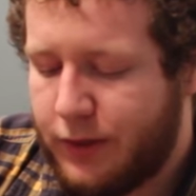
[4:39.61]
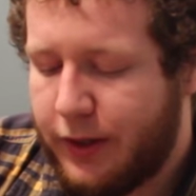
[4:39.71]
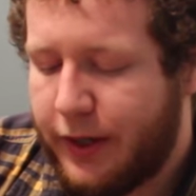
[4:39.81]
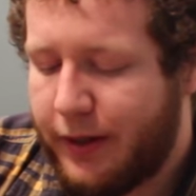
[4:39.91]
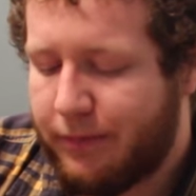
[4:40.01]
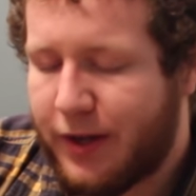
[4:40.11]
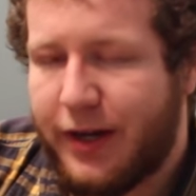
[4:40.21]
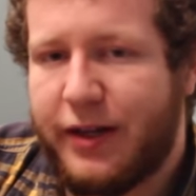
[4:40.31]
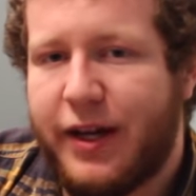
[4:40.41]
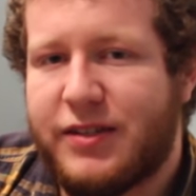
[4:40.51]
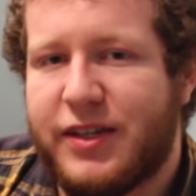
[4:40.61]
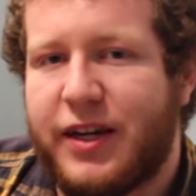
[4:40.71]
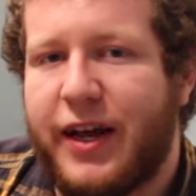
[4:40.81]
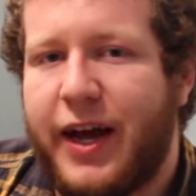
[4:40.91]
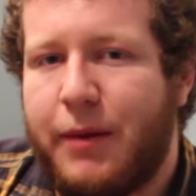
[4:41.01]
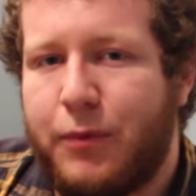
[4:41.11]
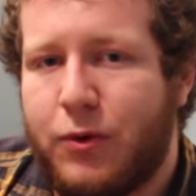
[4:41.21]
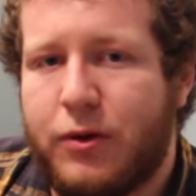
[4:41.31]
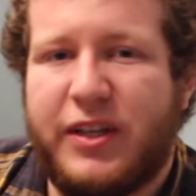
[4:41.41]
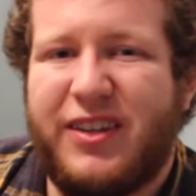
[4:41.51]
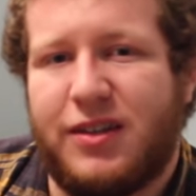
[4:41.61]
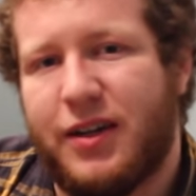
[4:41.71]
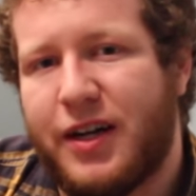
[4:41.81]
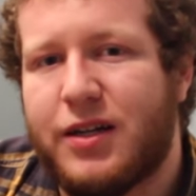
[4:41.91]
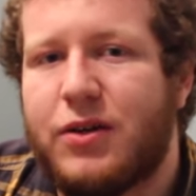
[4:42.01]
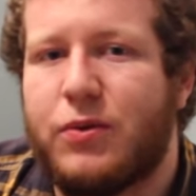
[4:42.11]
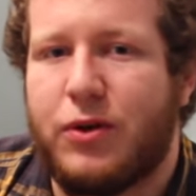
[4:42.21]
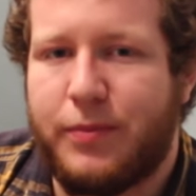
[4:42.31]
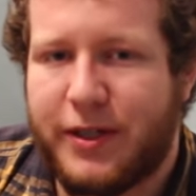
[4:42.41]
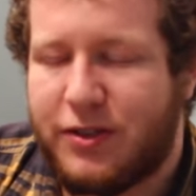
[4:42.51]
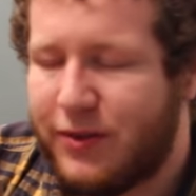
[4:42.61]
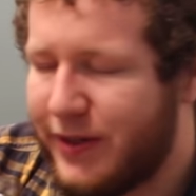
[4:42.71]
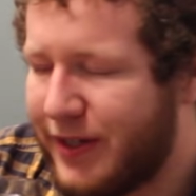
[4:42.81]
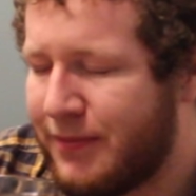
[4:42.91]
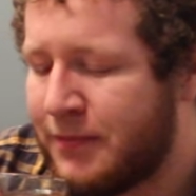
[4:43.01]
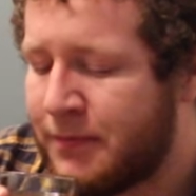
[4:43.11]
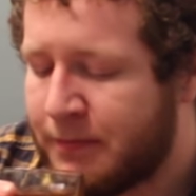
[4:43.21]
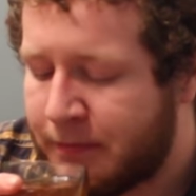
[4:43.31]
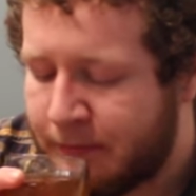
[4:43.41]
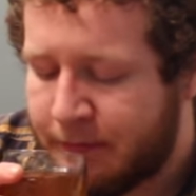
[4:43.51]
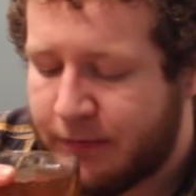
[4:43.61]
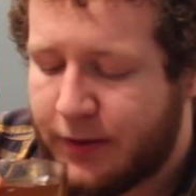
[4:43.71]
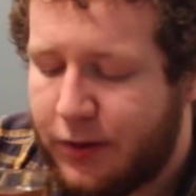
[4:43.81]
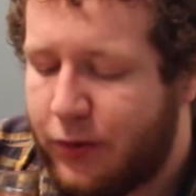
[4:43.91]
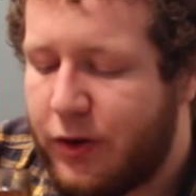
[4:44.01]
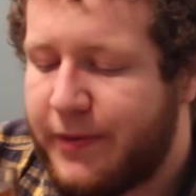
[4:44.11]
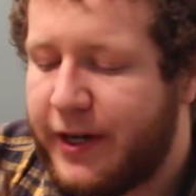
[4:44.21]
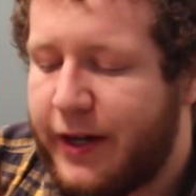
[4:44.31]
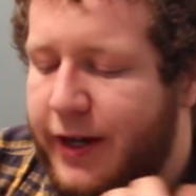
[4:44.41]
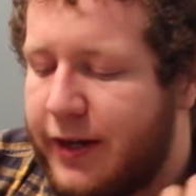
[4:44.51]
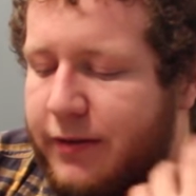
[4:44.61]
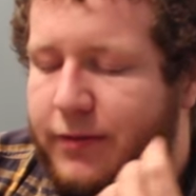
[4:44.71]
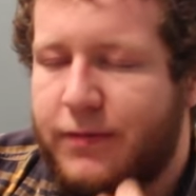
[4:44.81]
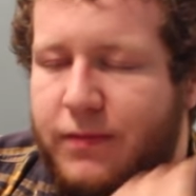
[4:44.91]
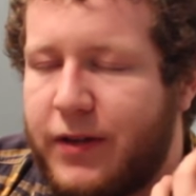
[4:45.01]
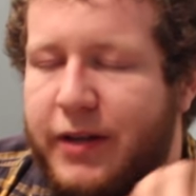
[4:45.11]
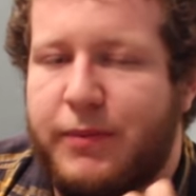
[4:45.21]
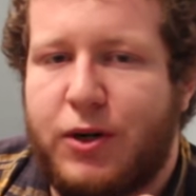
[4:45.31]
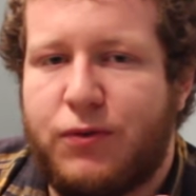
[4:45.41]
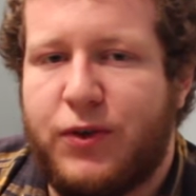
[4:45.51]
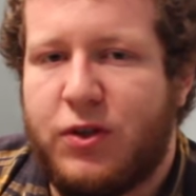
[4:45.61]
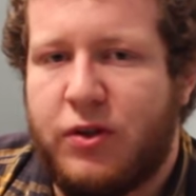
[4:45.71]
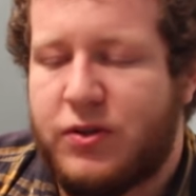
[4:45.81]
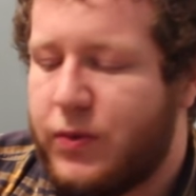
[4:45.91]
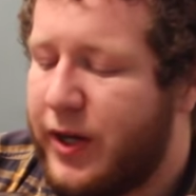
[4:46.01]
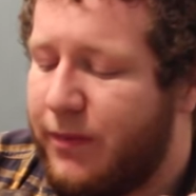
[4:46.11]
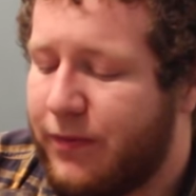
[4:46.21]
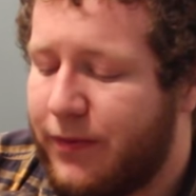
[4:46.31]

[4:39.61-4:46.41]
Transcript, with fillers: Um, kind of has like an apple-y kind of aroma to it. Aroma and like mouthfeel as well.